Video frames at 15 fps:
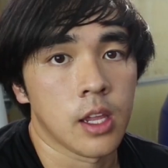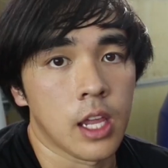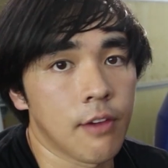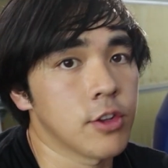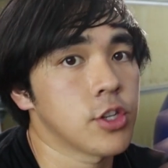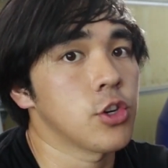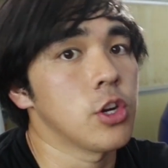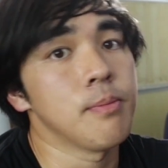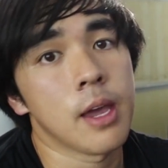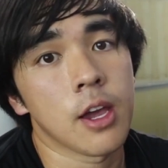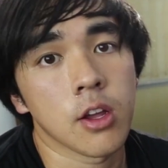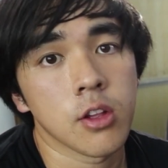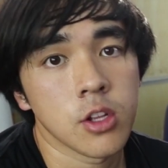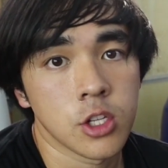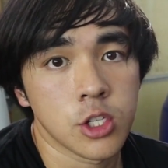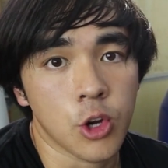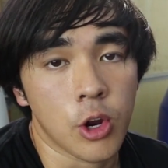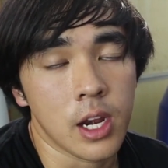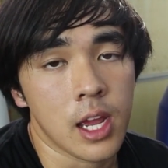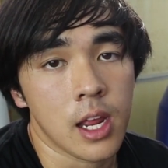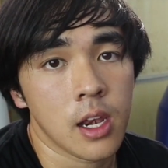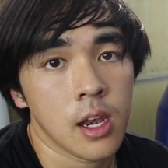give us your email,
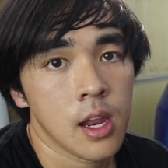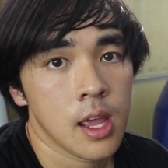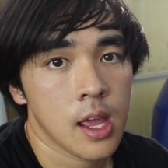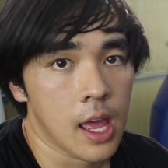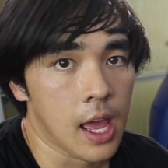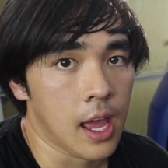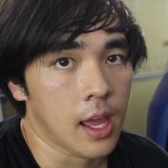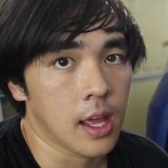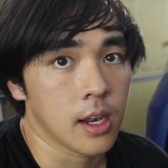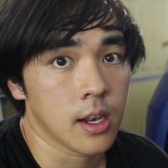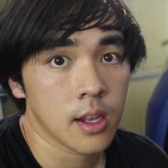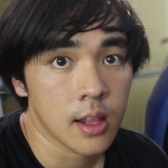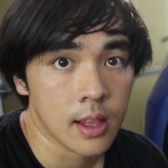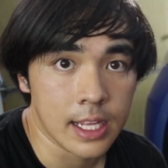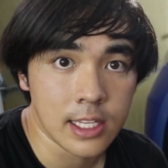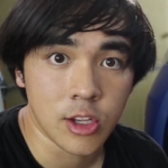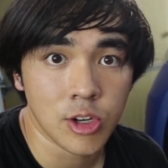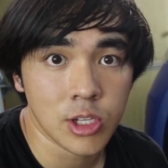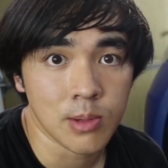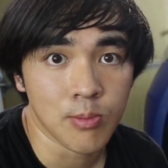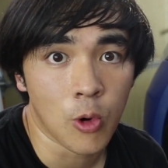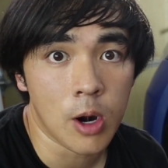join in, and let's
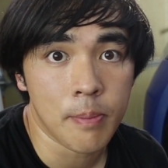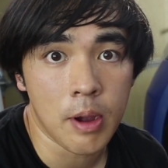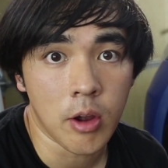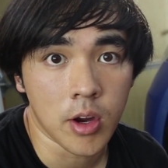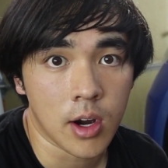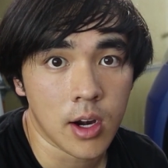learn some more about